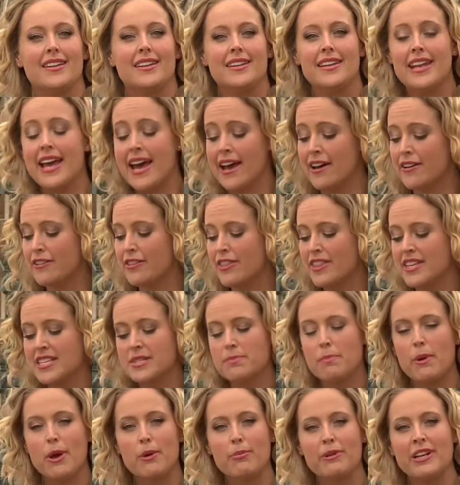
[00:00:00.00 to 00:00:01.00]
Now, this
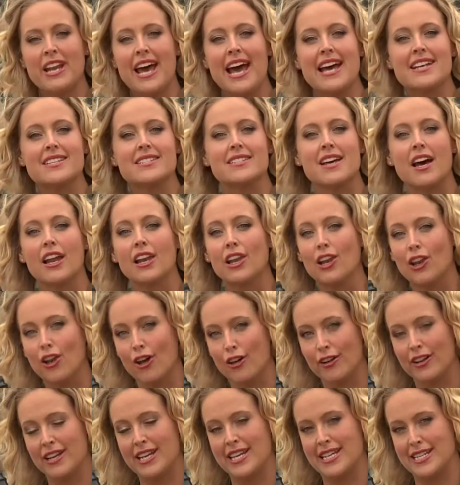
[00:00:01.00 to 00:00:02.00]
bourbon has a
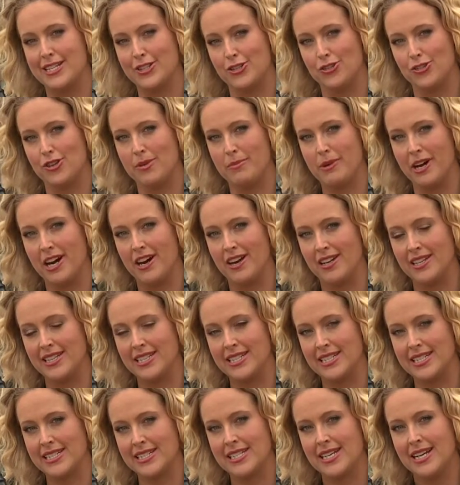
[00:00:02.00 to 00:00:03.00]
lot of history behind
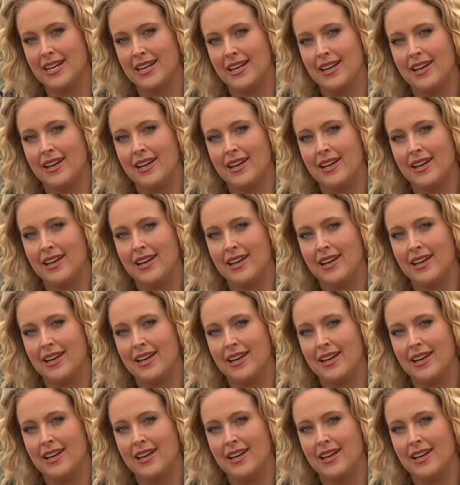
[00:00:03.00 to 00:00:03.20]
it.